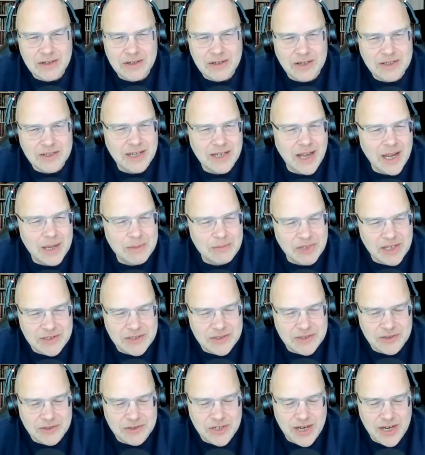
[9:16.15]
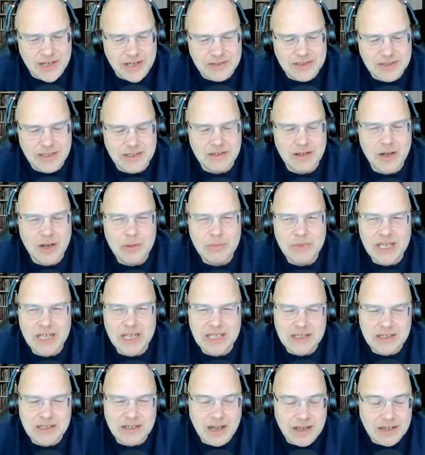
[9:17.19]
You know, our timelines are changed. It's like, oh my
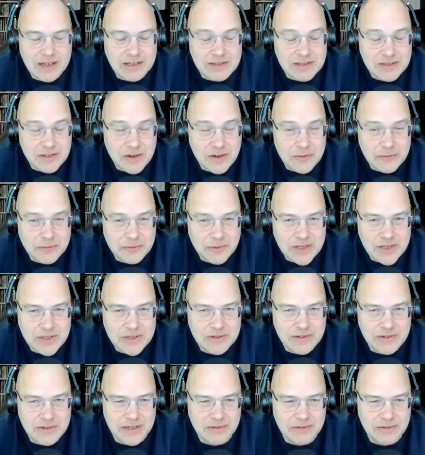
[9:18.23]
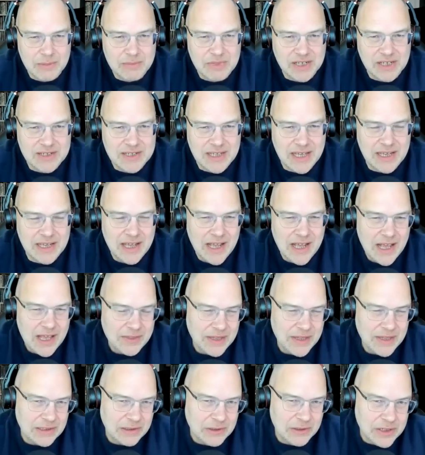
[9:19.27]
God, it's so frustrating, right? Because they
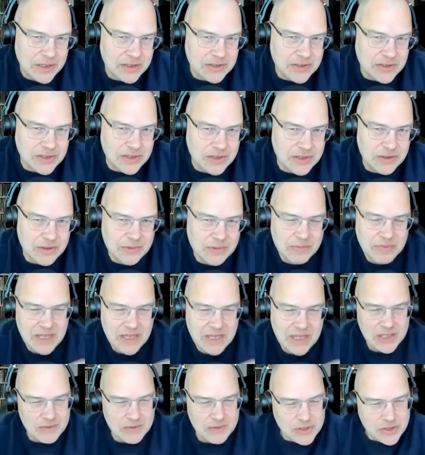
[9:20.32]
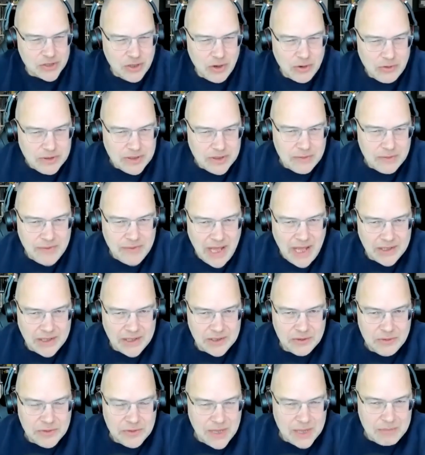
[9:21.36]
they look at you, you've shown the
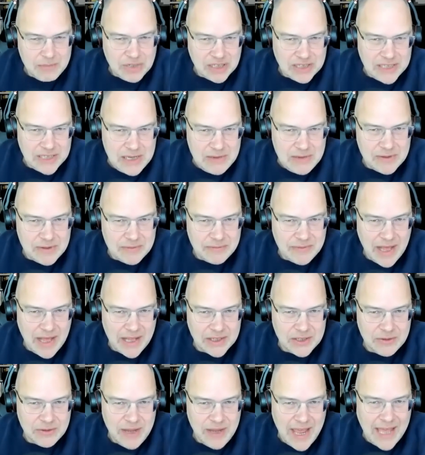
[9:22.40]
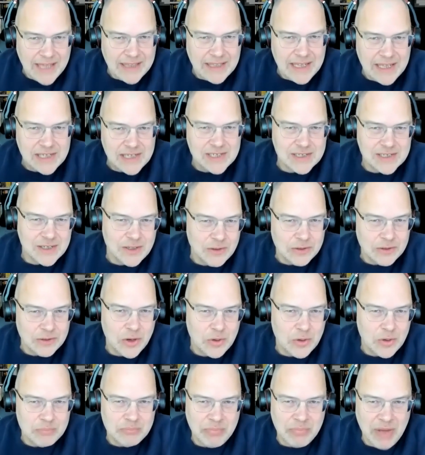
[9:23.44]
value, they believe the value, and they still
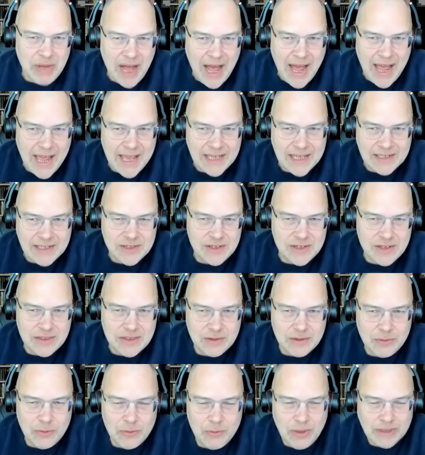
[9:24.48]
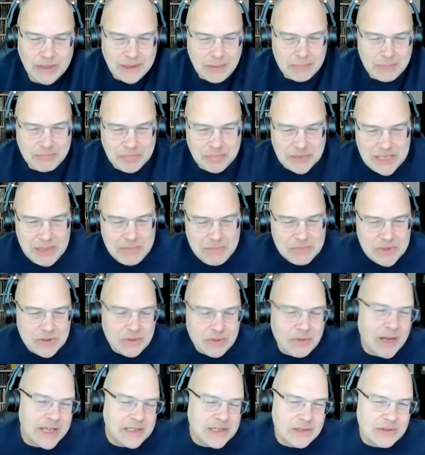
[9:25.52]
don't buy. And so you think, well, what the bleep
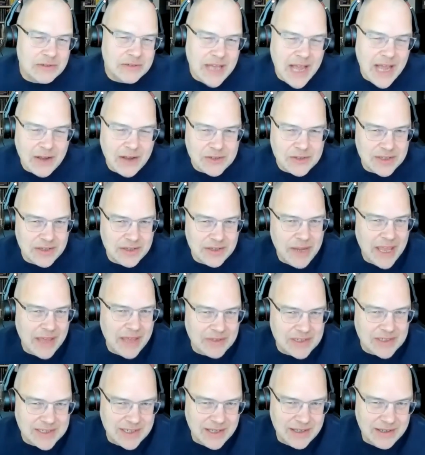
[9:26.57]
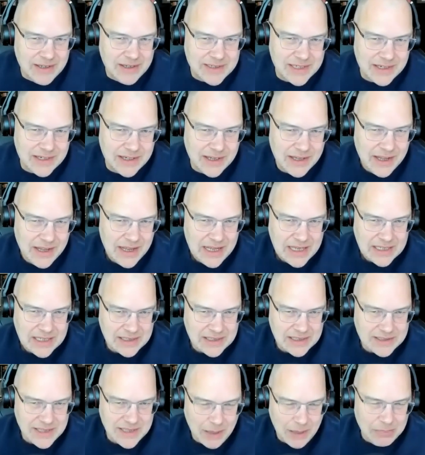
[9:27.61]
do I do now? So then we have this tendency to,
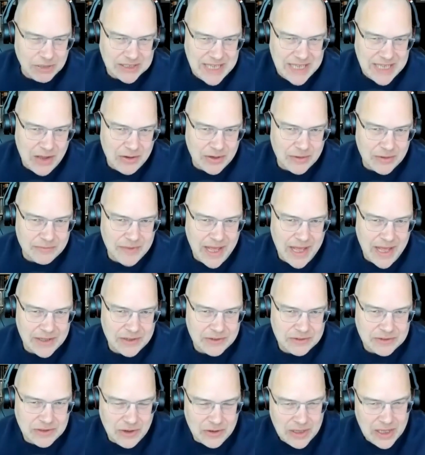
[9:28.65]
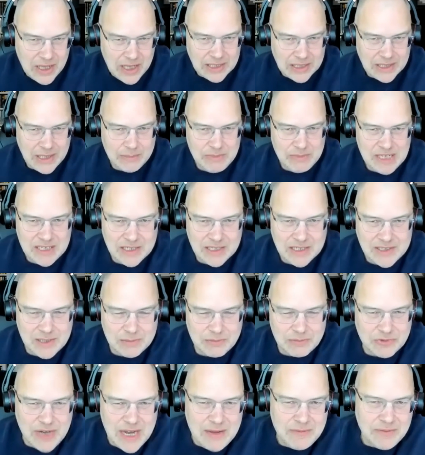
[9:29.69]
to double down on value. No, Let me get oh,
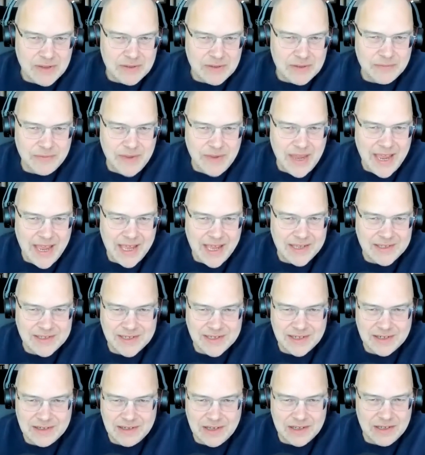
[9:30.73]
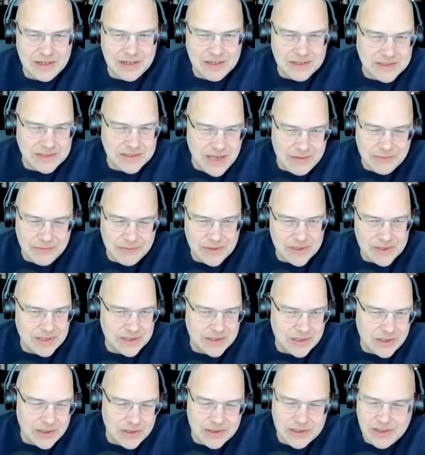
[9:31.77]
some yeah. raving fans and, and, and for
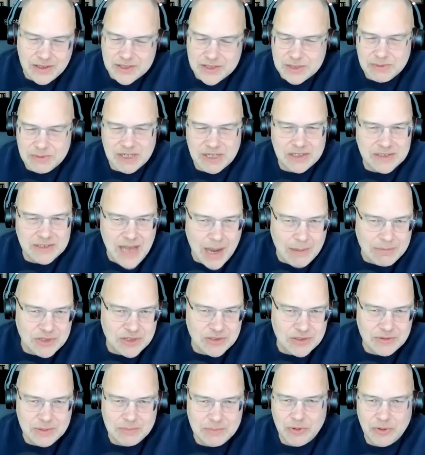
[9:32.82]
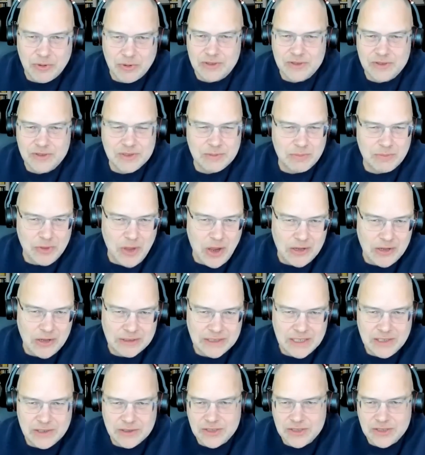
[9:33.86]
the current customer an adoption report or some thought
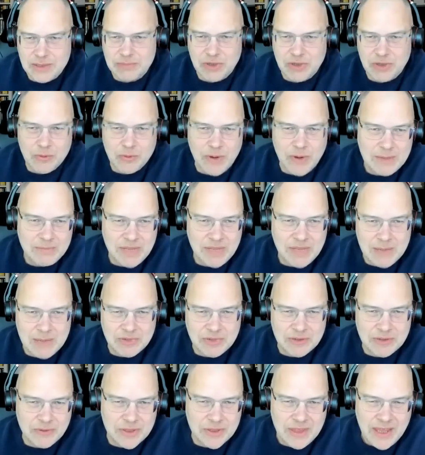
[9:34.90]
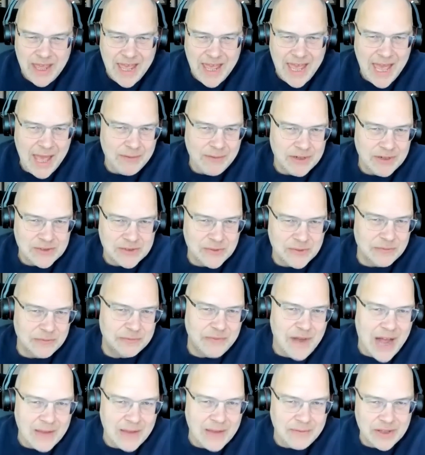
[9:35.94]
leadership or a white paper with evidence from
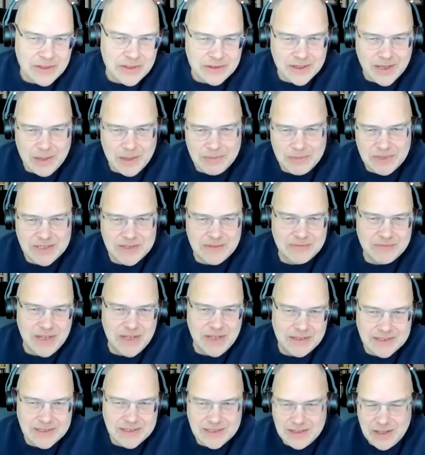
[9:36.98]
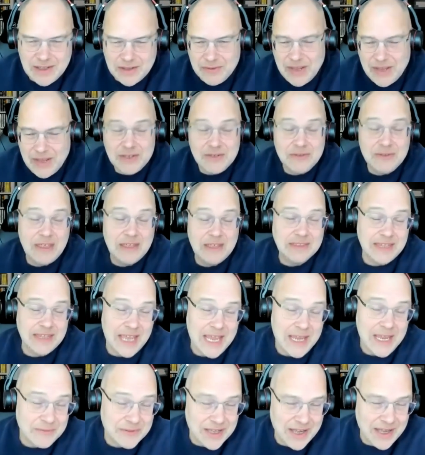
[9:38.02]
five other companies have done this and the value that
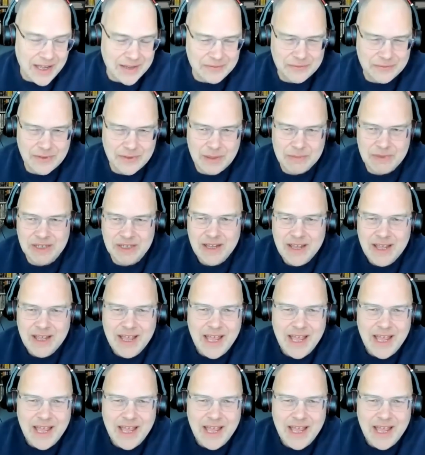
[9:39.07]
they've gotten from it.